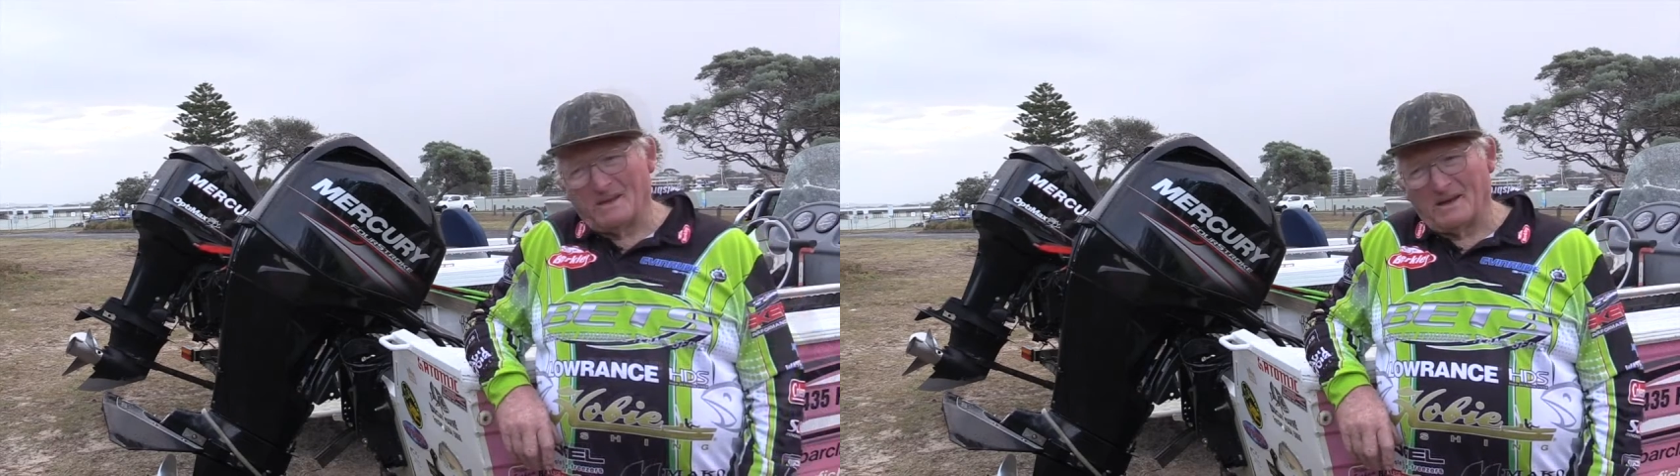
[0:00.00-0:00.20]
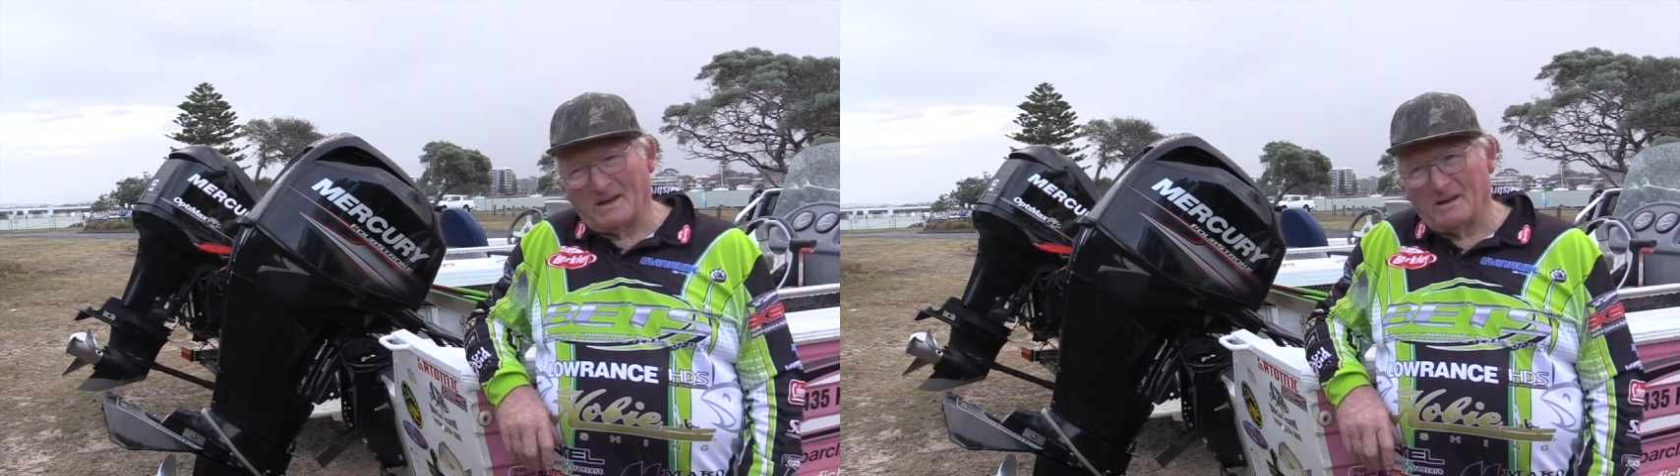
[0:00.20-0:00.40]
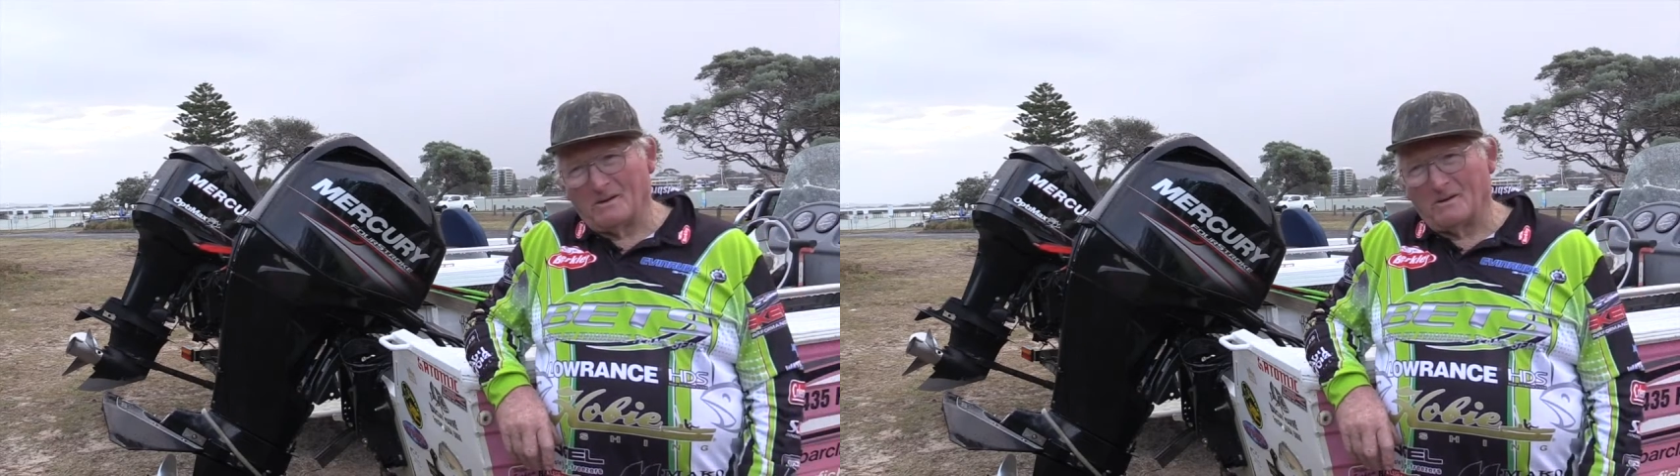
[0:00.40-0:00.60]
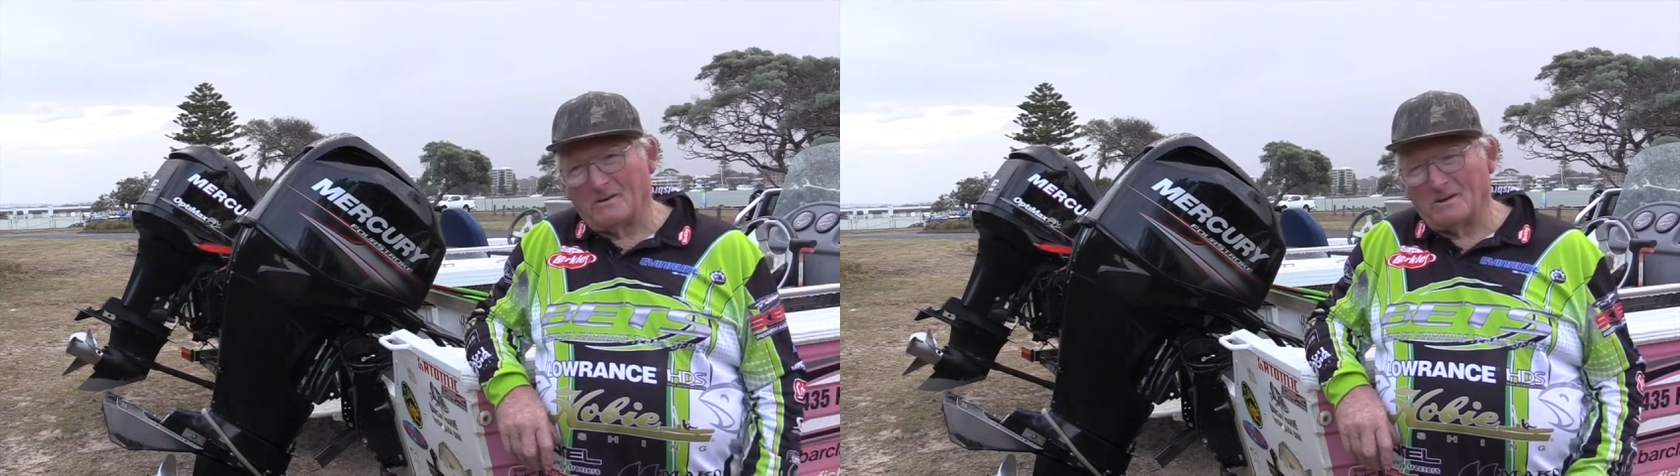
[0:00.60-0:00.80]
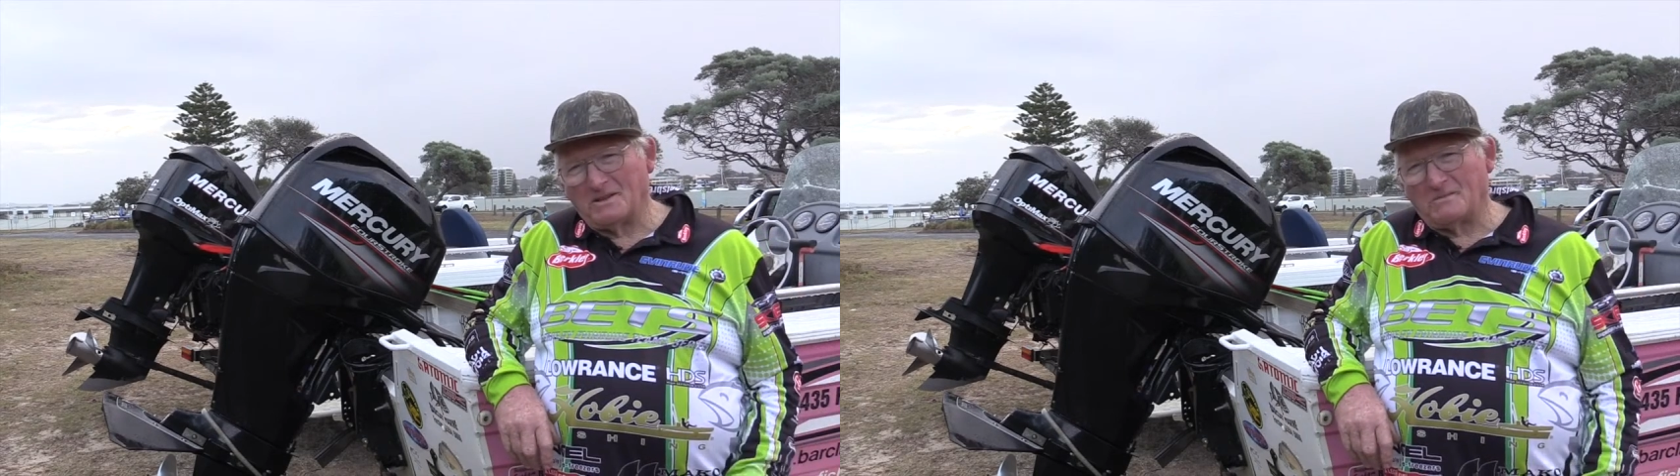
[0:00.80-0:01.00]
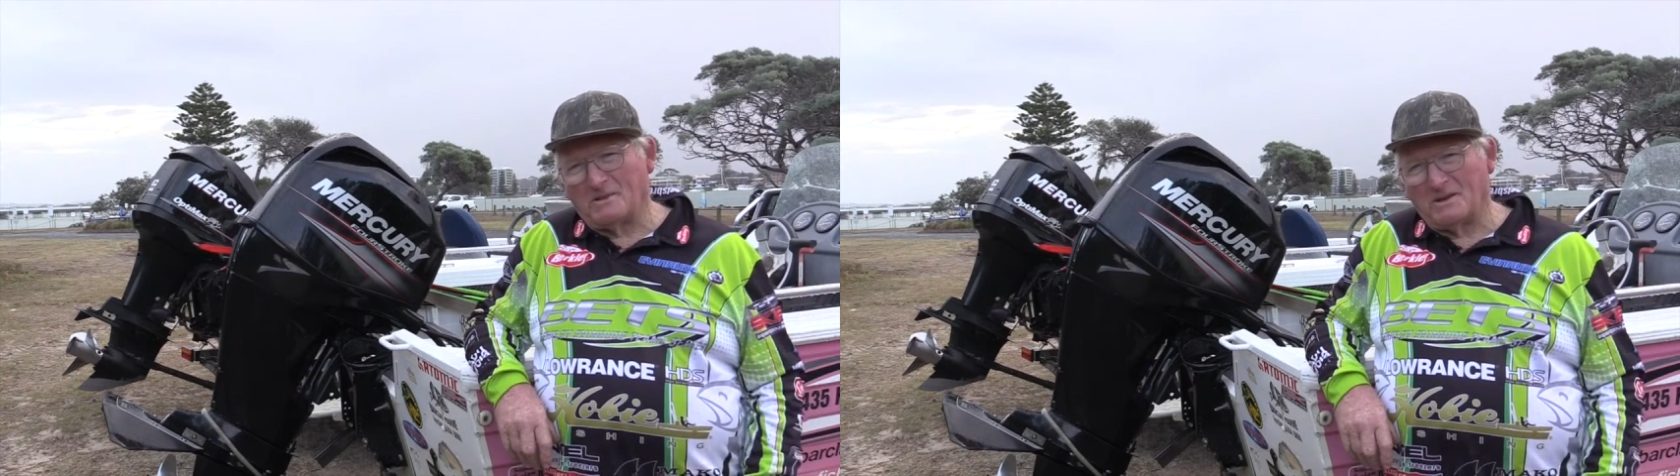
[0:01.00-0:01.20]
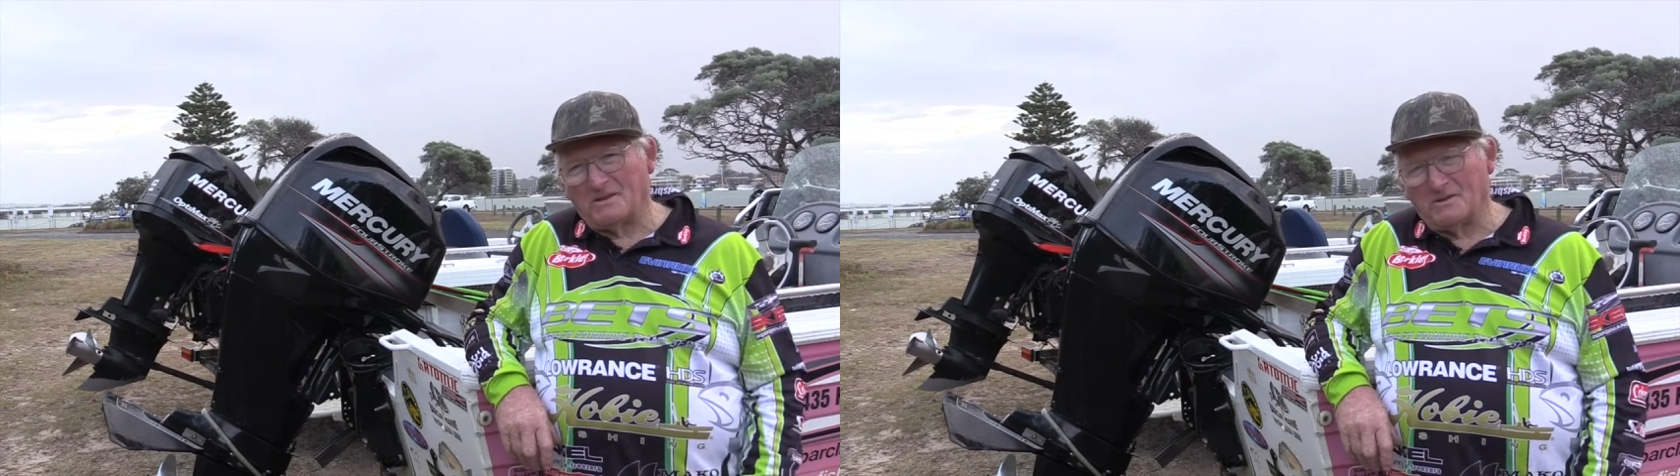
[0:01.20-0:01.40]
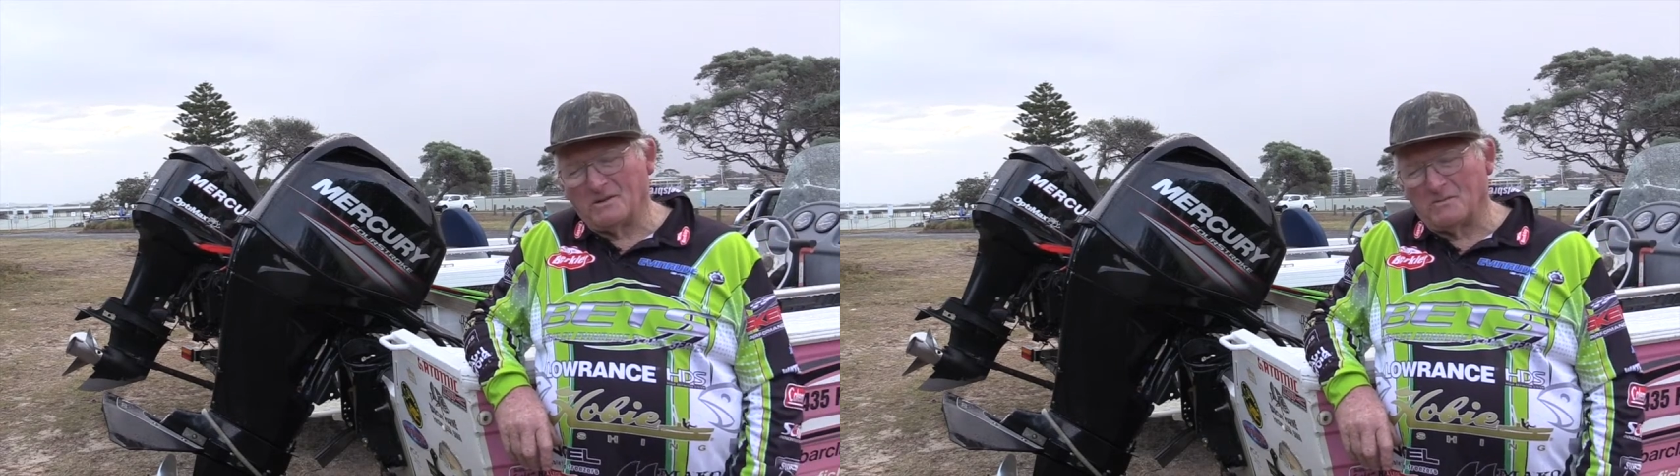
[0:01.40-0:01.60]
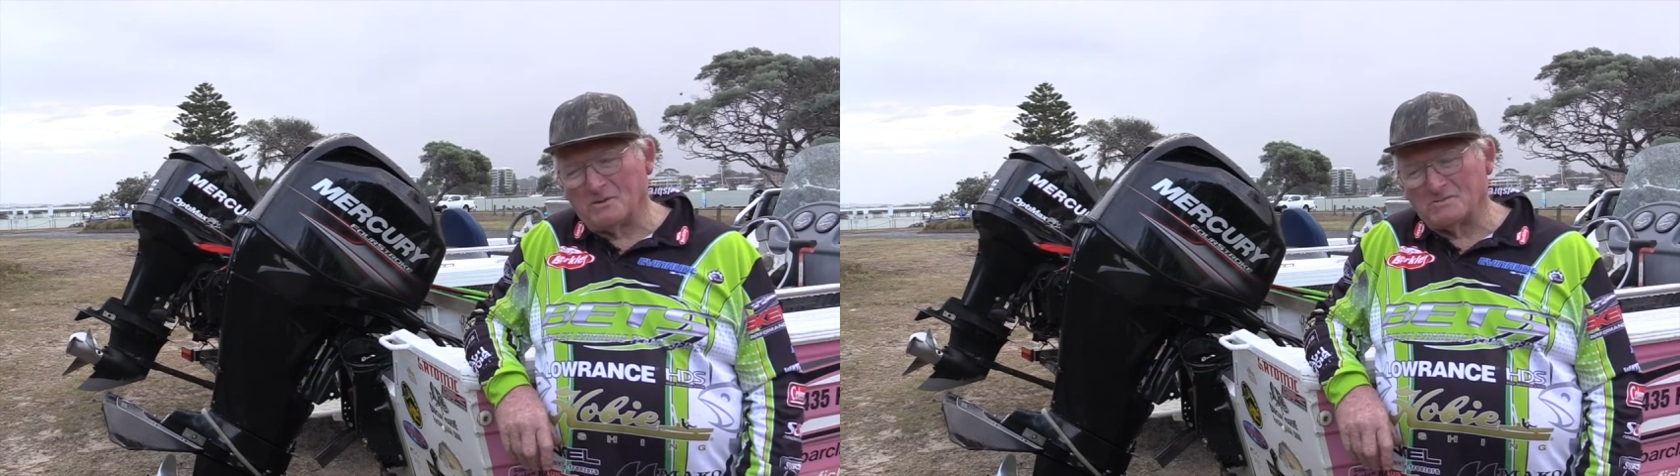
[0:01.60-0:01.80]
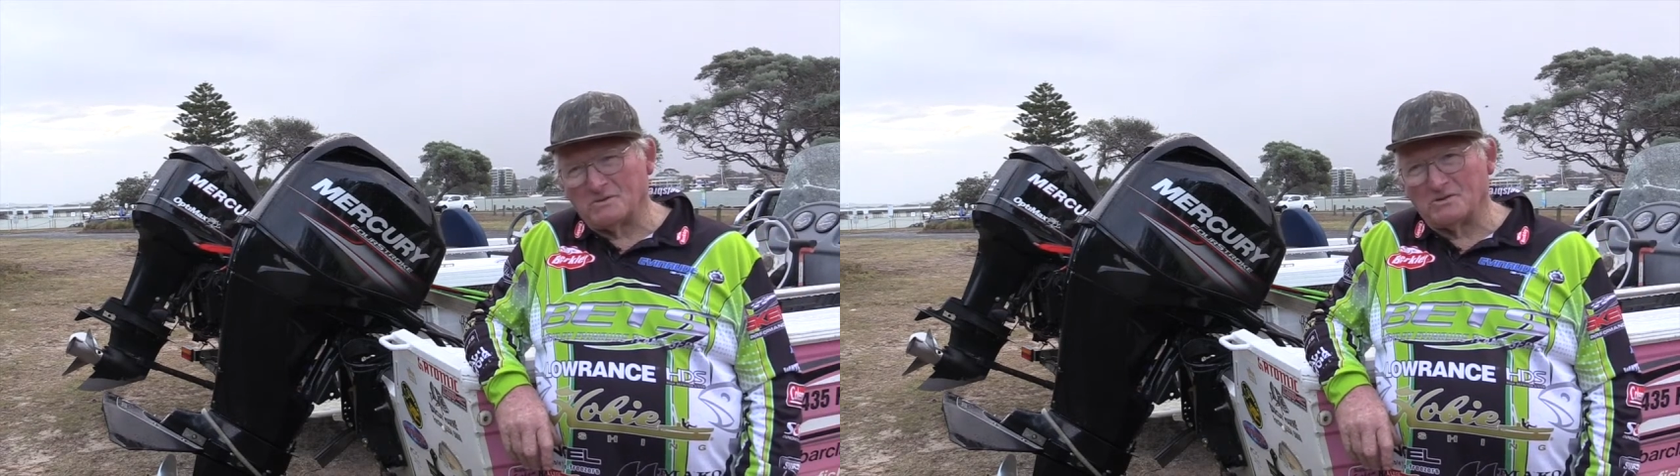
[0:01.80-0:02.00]
I've had the motor
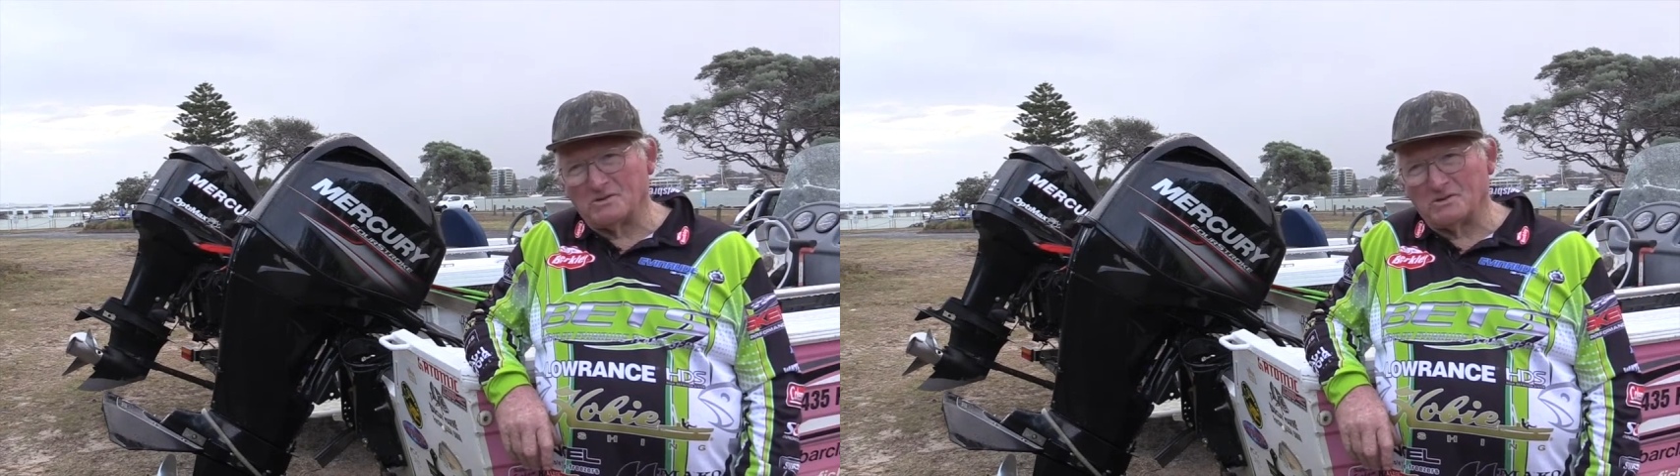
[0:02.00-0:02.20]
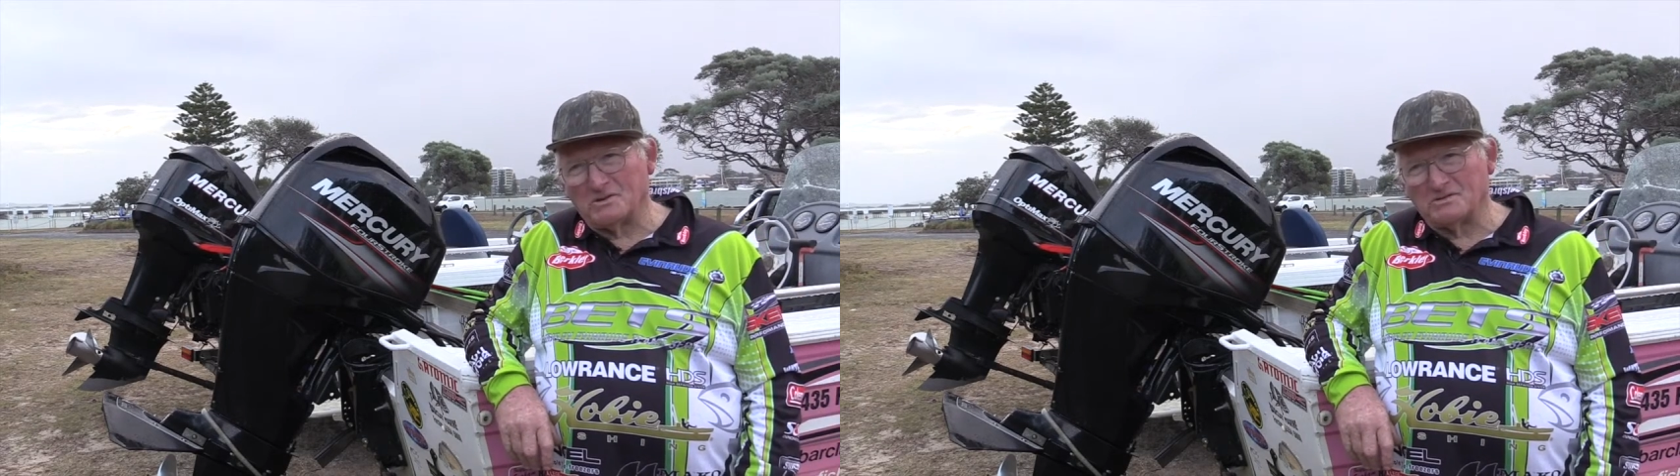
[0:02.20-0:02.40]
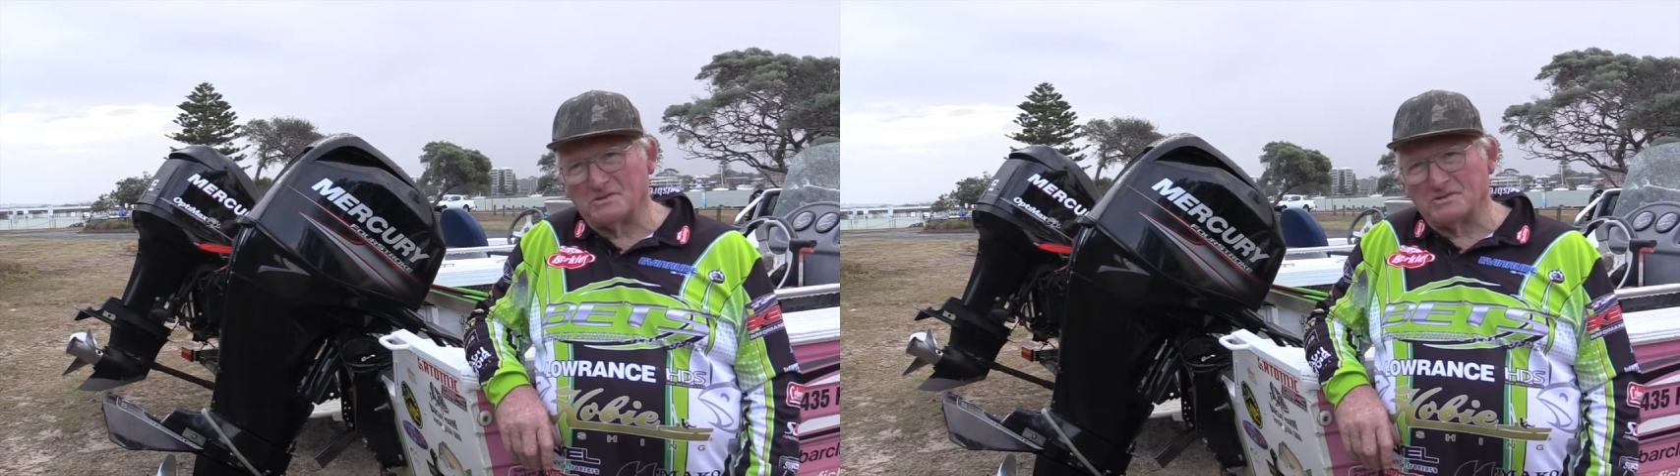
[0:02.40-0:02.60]
approximately 2 years.